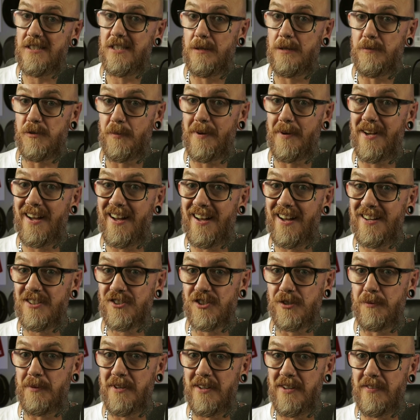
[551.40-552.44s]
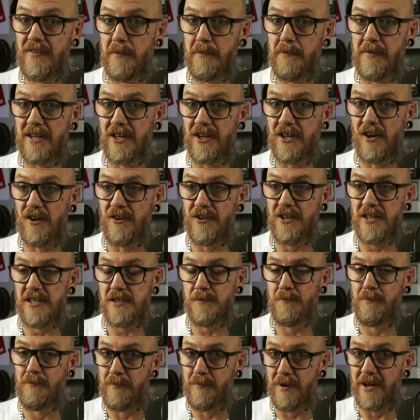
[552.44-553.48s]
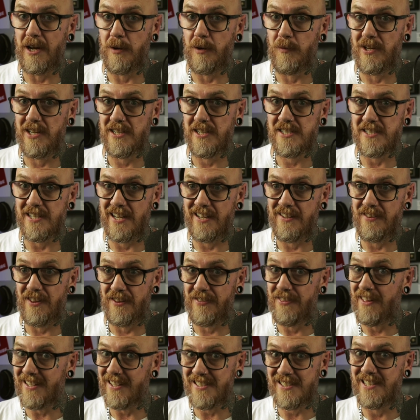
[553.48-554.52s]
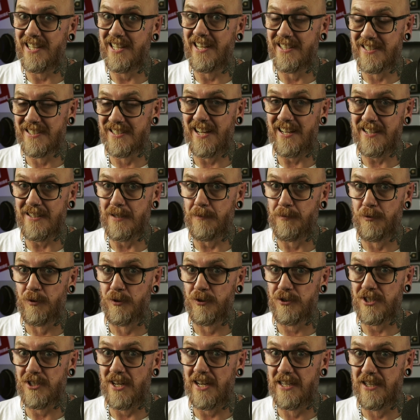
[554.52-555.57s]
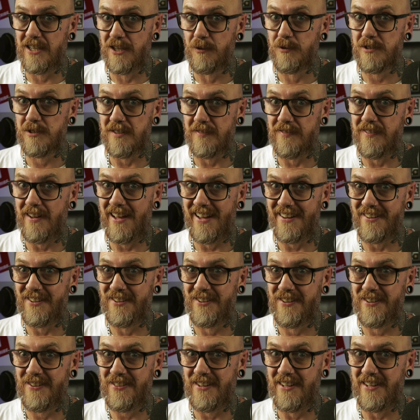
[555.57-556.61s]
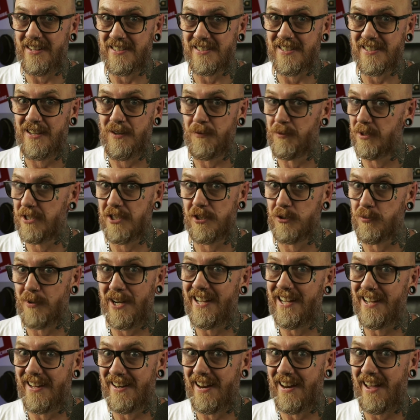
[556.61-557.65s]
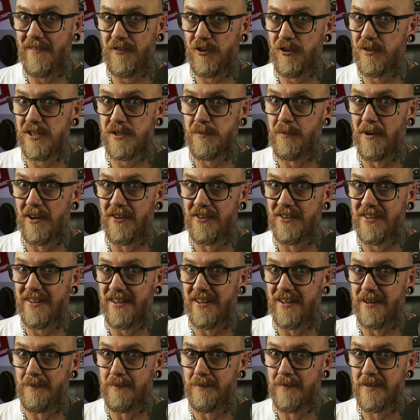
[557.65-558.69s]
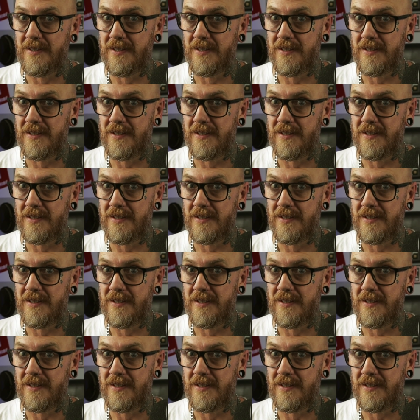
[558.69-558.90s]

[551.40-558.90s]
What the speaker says: Seems a bit harsh to me if I'm being honest, but I will say that that's the exact approach I use to flat earthers, which is why I never respond to them.